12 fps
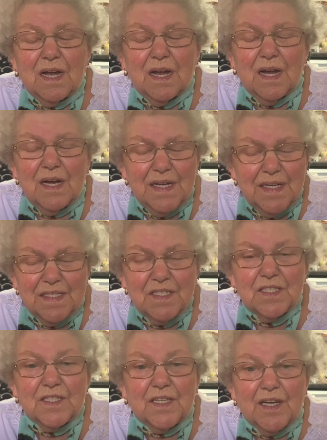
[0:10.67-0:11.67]
can't
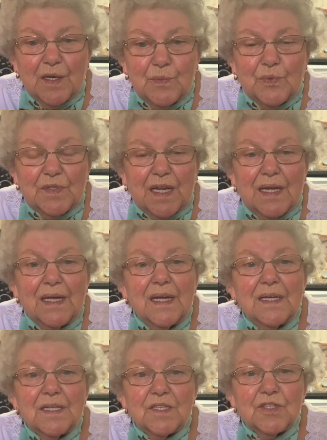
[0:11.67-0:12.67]
describe what a
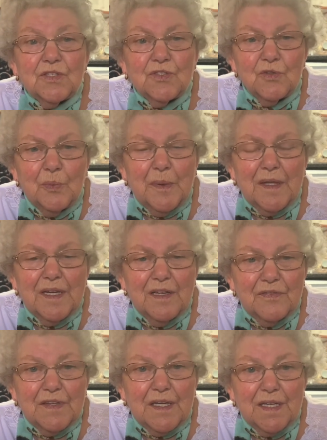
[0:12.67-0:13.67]
super
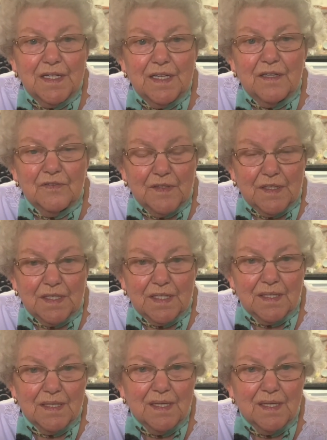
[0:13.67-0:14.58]
afternoon I've had.